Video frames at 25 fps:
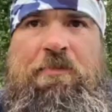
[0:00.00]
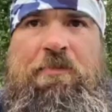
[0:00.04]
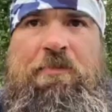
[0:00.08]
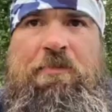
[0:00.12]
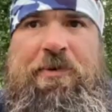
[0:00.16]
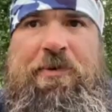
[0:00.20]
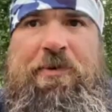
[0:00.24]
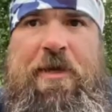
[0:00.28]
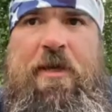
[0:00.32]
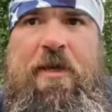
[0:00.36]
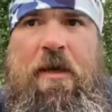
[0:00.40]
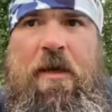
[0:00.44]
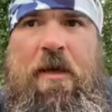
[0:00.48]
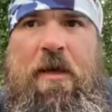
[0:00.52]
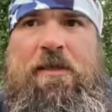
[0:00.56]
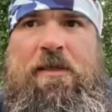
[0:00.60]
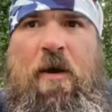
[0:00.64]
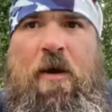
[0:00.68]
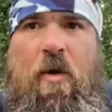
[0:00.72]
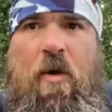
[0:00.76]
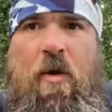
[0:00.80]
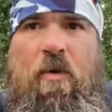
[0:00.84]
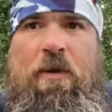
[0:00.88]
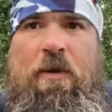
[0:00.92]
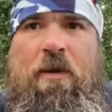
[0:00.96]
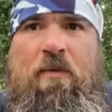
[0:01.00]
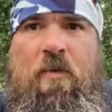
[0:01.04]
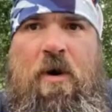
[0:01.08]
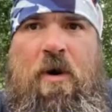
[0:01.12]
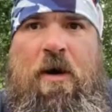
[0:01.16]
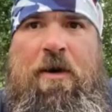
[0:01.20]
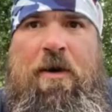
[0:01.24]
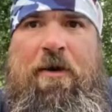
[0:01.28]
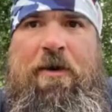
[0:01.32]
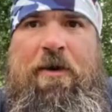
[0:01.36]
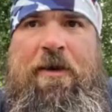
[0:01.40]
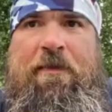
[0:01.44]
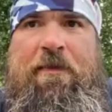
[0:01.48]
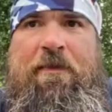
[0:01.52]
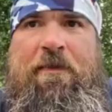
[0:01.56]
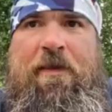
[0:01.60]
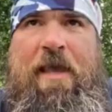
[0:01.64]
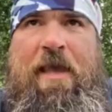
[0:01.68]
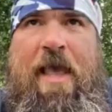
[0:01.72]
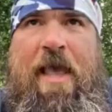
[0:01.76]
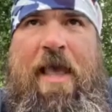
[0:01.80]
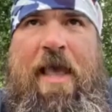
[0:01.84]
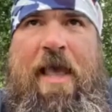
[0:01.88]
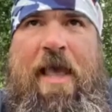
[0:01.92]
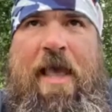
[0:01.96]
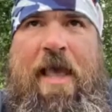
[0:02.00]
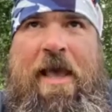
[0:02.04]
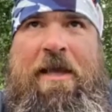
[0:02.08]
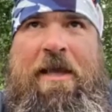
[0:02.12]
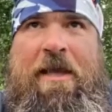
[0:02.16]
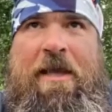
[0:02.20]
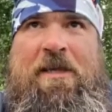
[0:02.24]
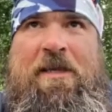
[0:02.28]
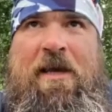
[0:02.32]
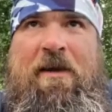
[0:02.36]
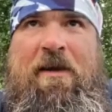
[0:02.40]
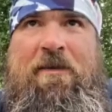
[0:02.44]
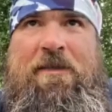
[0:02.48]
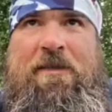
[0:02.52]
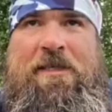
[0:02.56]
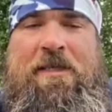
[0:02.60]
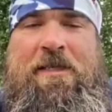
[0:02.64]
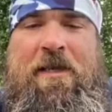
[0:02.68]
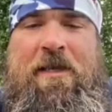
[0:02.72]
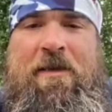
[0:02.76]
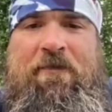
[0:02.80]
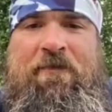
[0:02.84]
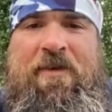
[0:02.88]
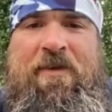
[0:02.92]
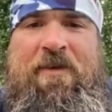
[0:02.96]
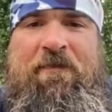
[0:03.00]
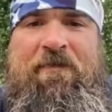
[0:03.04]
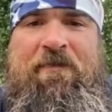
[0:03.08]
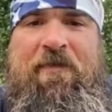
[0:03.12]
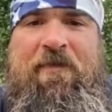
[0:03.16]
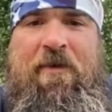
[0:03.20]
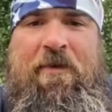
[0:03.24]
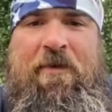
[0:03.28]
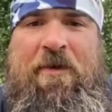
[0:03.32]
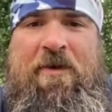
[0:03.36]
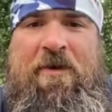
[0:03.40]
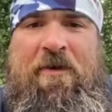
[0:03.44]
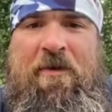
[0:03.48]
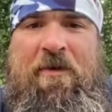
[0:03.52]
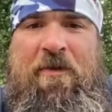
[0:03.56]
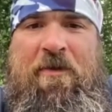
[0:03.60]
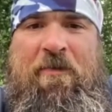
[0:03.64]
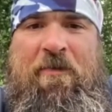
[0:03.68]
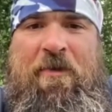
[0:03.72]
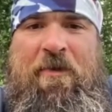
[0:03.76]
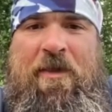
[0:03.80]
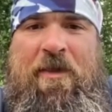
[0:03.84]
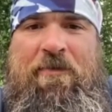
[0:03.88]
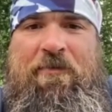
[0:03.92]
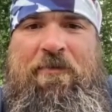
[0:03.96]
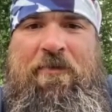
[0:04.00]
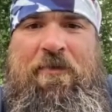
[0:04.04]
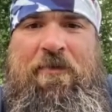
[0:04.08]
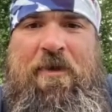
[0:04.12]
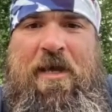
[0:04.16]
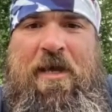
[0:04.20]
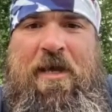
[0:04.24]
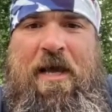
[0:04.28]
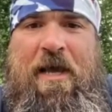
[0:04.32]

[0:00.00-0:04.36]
good. It's holding water in the hatches now instead of it flowing all the way through the